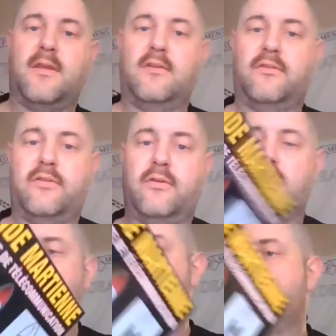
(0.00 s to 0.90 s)
these
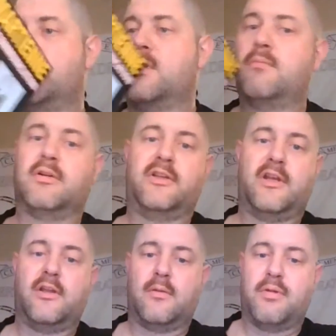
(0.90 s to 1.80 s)
two
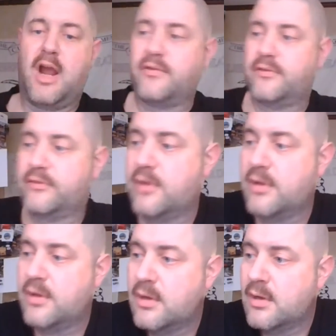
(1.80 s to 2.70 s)
particular prizes
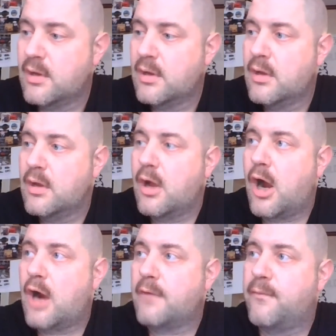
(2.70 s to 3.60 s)

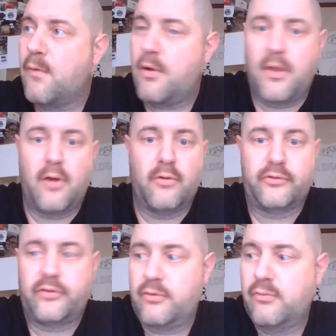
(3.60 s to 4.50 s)
are for
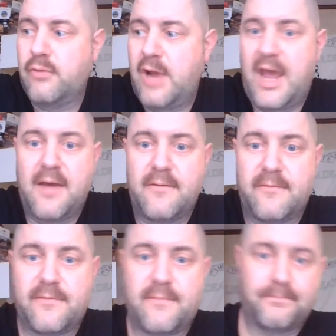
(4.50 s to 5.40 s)
those who
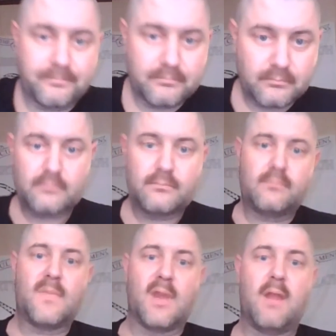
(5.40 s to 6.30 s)
have
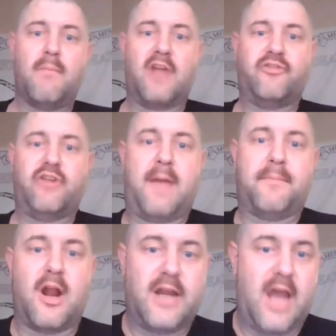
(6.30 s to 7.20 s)
my
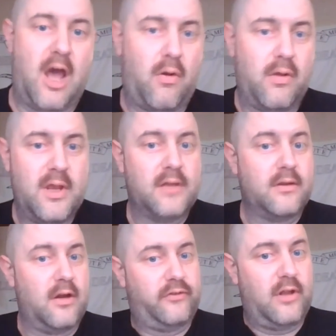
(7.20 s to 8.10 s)
shop card. Now,
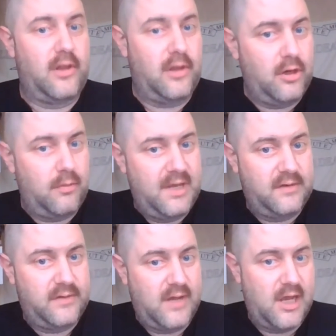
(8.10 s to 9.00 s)
there's still a little bit
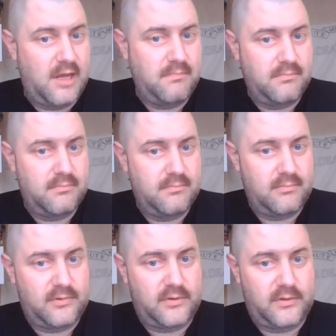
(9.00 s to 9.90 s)
of time
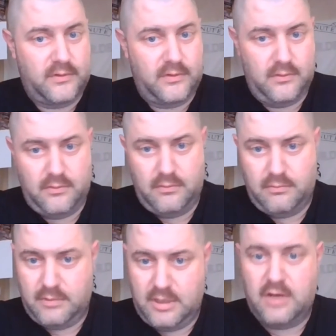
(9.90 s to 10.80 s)

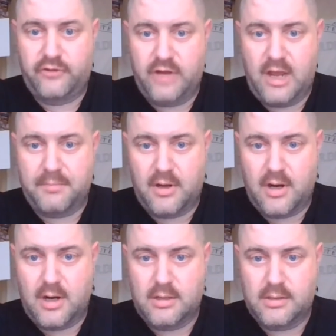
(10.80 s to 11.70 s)
to get a shop
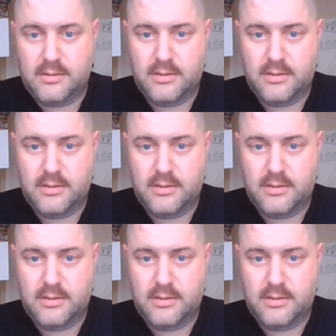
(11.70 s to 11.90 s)
card.